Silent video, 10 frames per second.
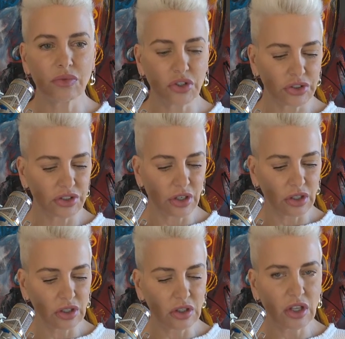there's a
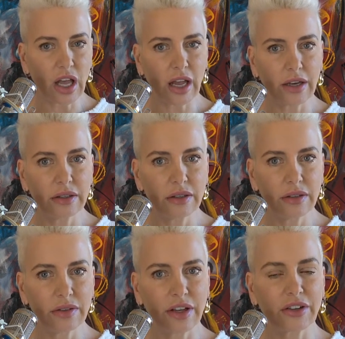lot
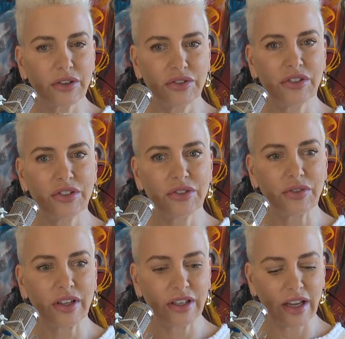that goes
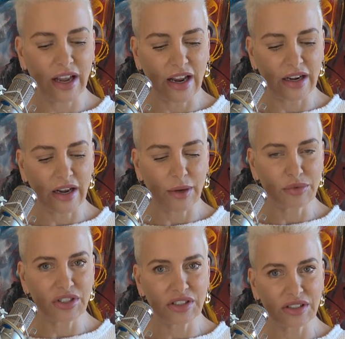into it, and I'm
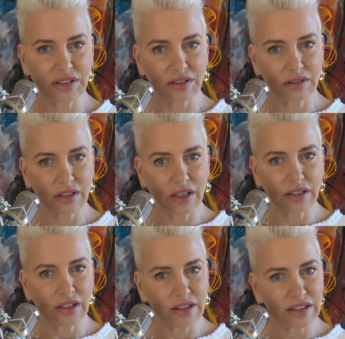just kind
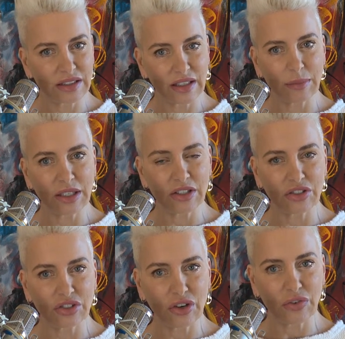of skimming the
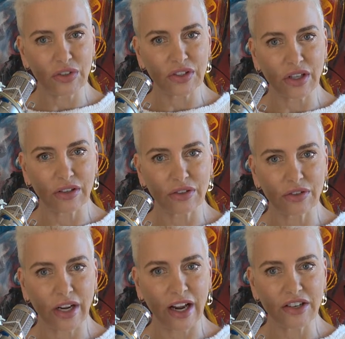surface on
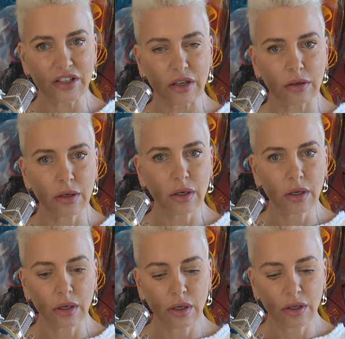creation,
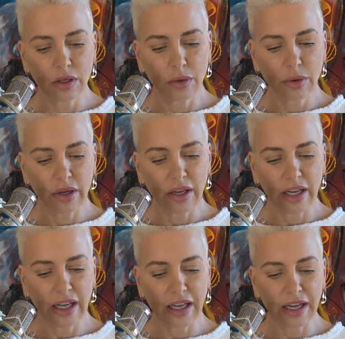
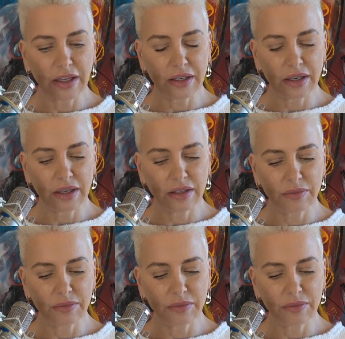and